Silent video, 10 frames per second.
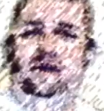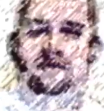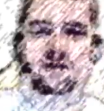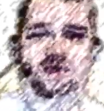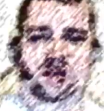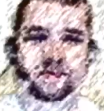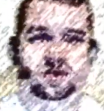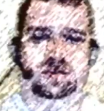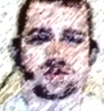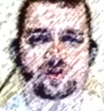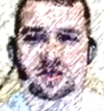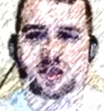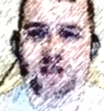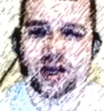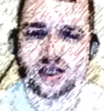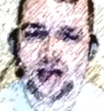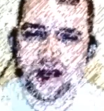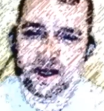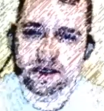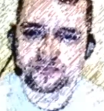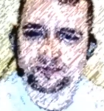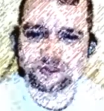from skeptical sources like Stanton,